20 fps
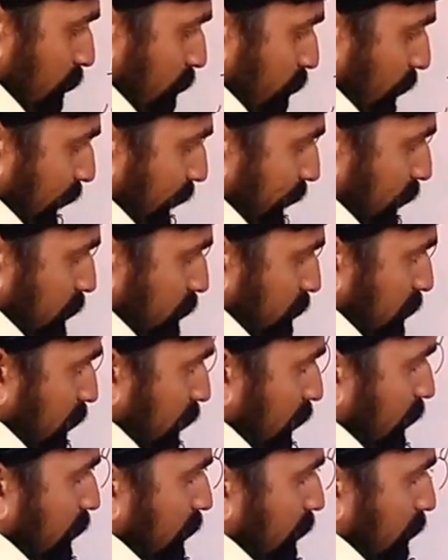minus
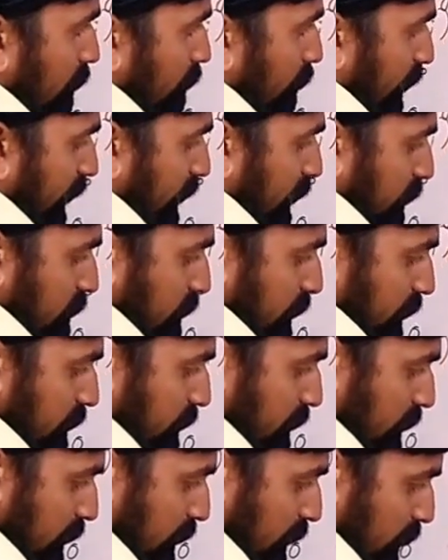3 minus 6
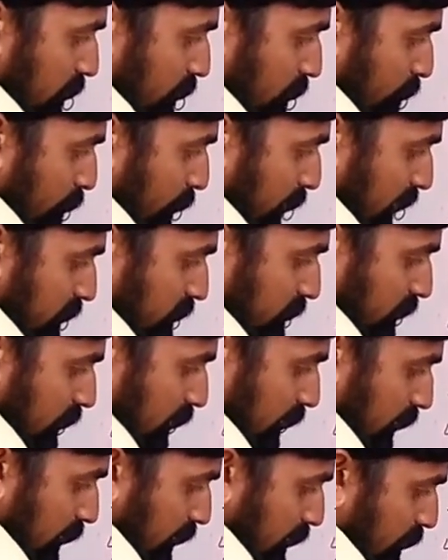plus
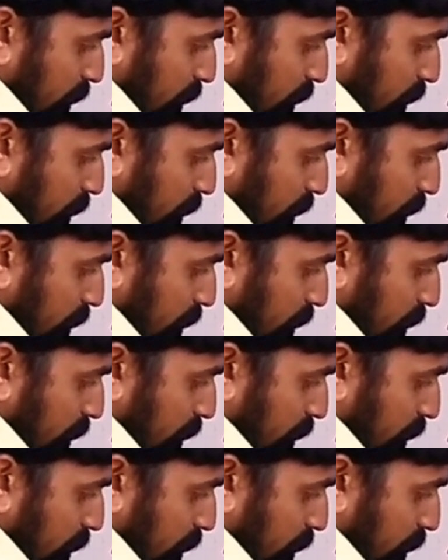3